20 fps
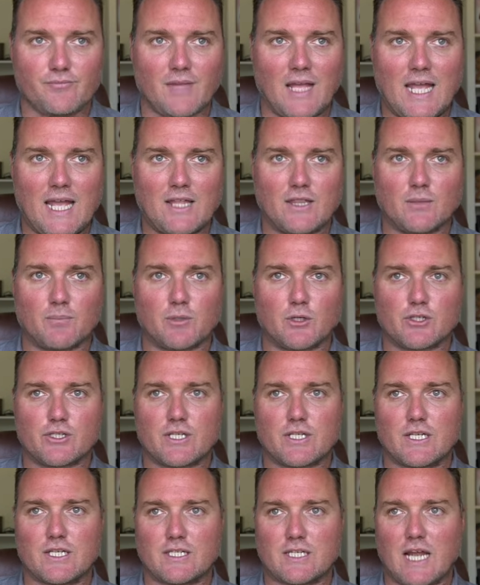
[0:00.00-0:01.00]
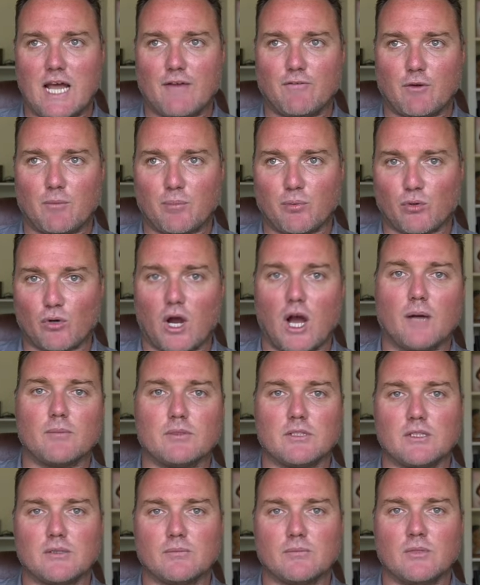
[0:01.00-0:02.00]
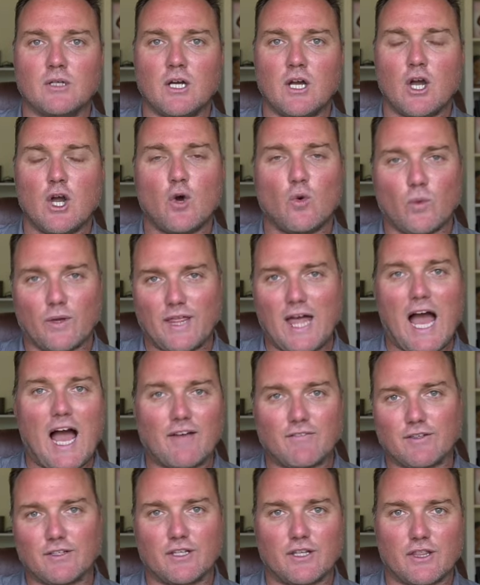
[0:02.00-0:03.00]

and the person doesn't have a problem with having the